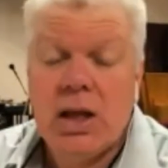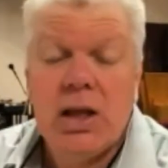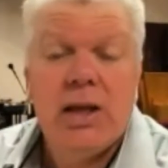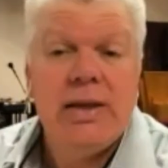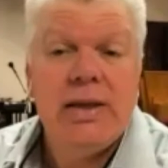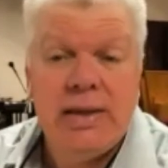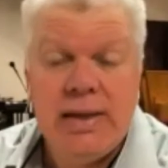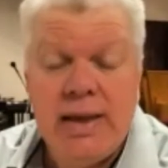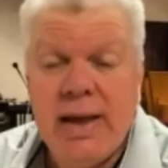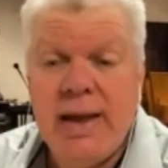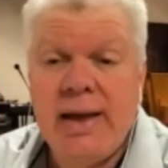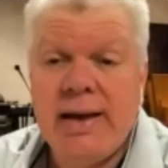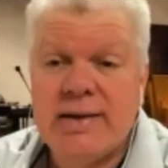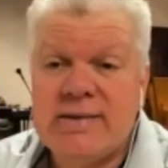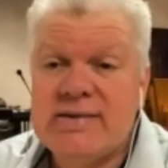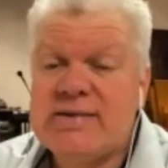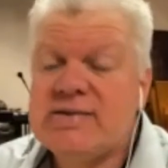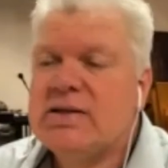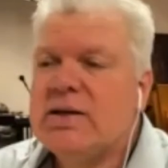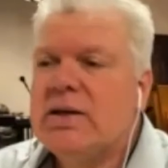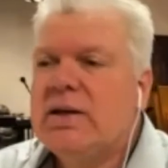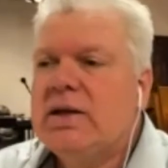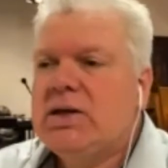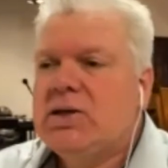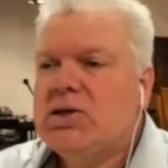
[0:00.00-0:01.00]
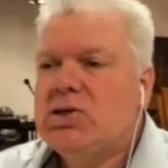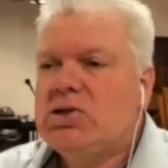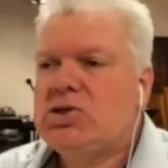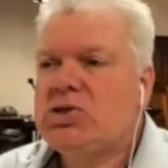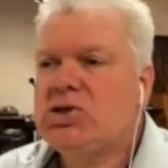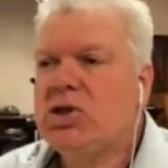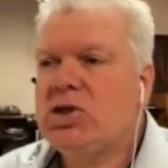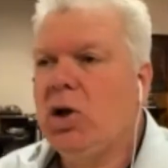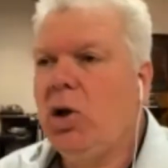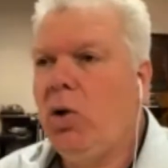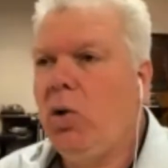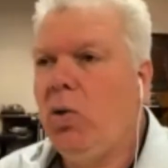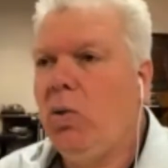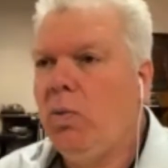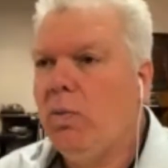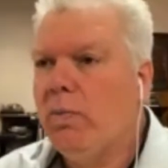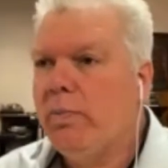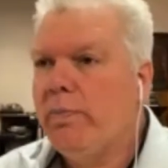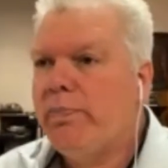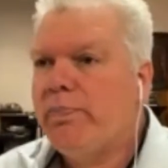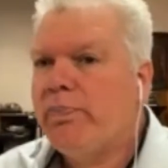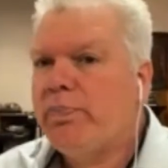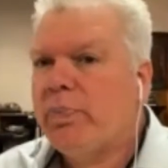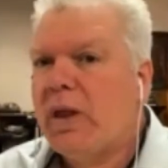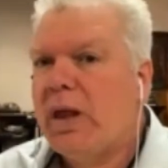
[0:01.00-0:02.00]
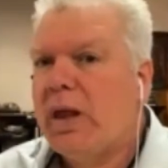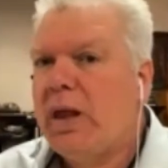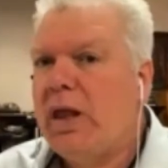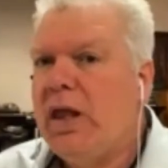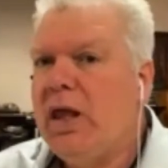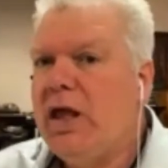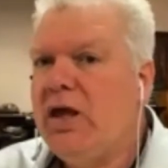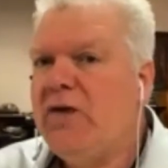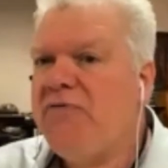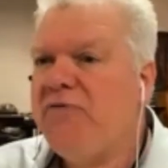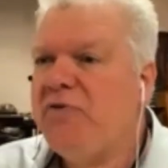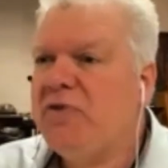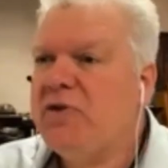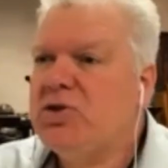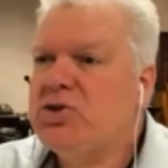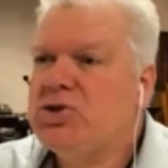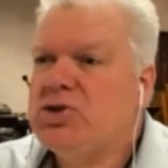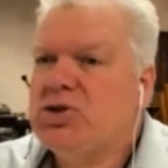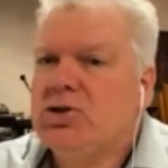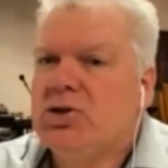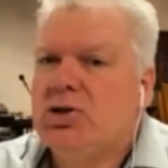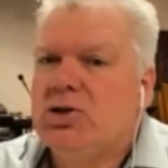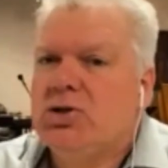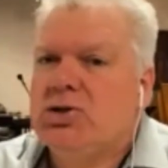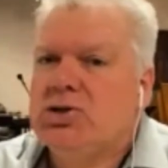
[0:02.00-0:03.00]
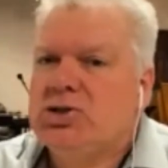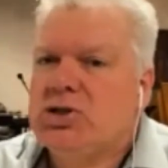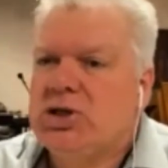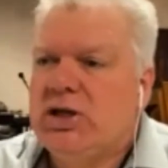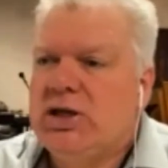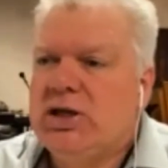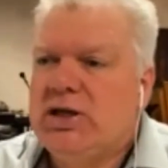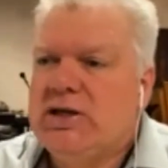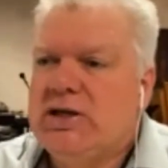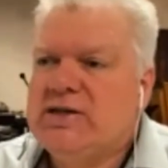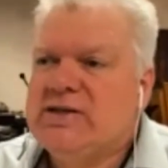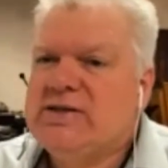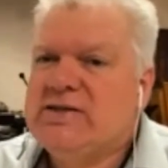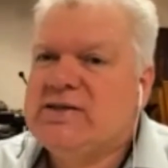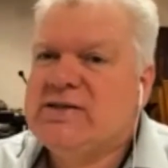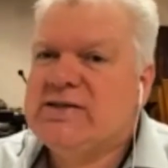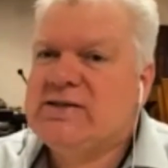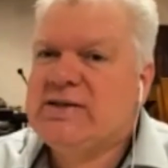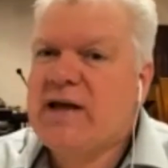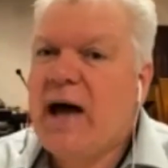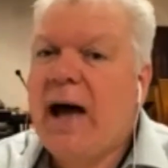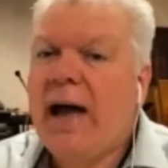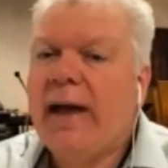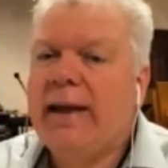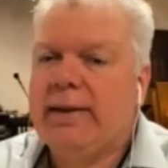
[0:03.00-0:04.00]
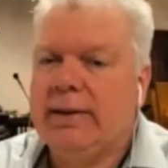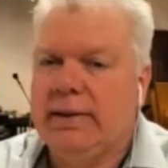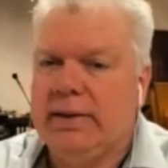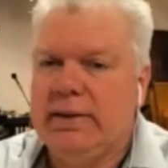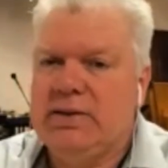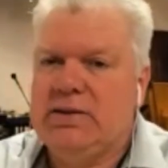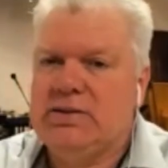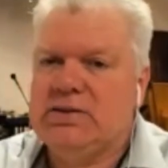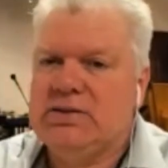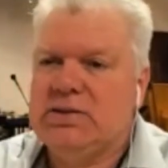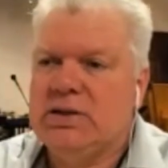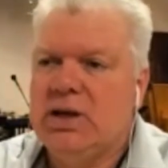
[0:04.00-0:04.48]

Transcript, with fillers: Yes. So if the church is silent